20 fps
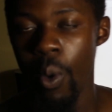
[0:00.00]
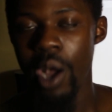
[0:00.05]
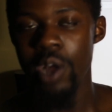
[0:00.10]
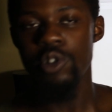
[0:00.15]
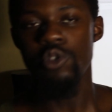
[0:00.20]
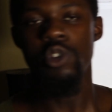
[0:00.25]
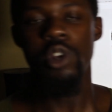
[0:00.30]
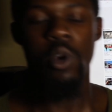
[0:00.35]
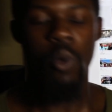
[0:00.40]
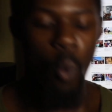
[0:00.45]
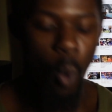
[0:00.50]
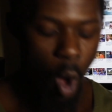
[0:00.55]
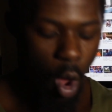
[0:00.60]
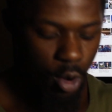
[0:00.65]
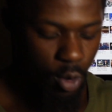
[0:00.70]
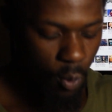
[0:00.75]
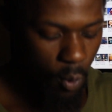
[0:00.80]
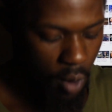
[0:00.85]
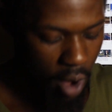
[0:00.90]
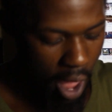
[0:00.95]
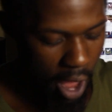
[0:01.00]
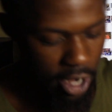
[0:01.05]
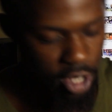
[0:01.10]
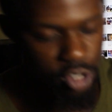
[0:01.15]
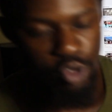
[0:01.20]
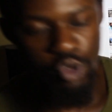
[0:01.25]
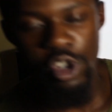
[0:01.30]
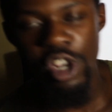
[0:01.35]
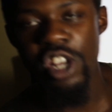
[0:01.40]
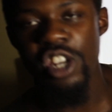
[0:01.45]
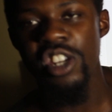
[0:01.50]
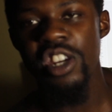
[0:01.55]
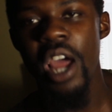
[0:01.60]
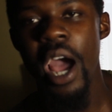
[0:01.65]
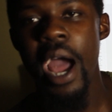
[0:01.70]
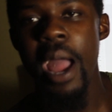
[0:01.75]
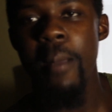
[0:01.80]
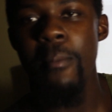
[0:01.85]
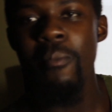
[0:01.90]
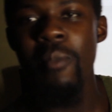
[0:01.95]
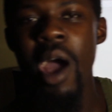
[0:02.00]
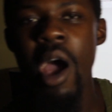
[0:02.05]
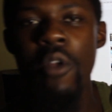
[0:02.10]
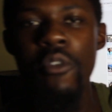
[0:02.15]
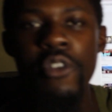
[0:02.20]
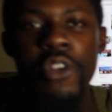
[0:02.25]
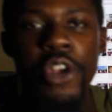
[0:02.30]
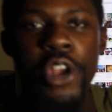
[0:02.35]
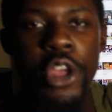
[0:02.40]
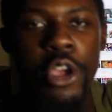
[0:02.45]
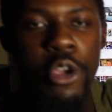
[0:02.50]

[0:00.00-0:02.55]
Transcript: Why drink water when I can drink a Diet Mountain